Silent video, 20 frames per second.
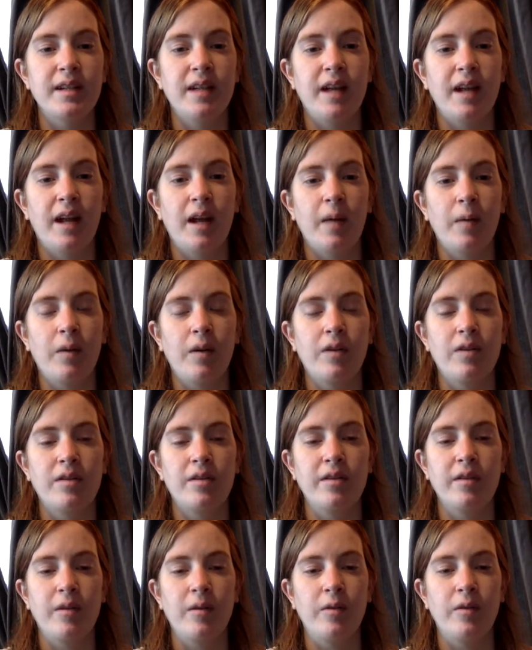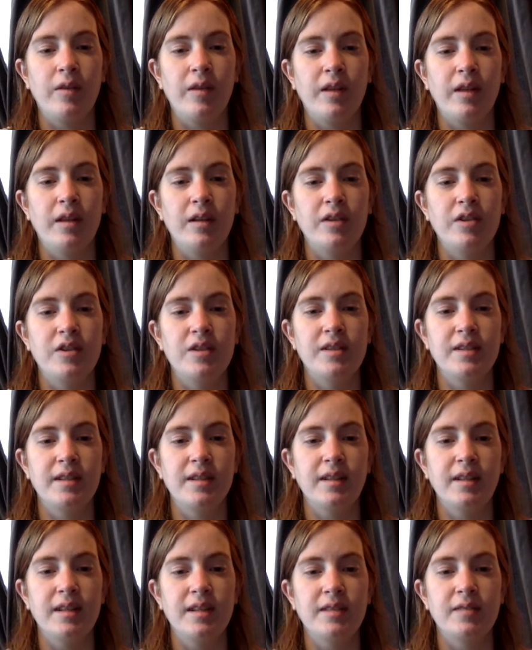and I want her to know that she's at
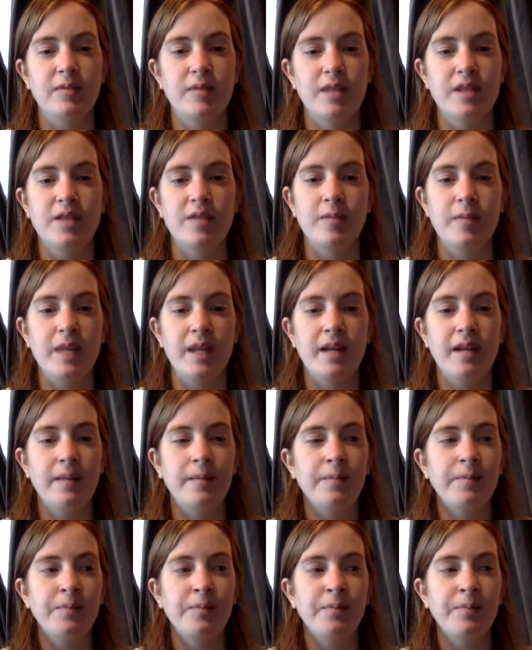least reached me,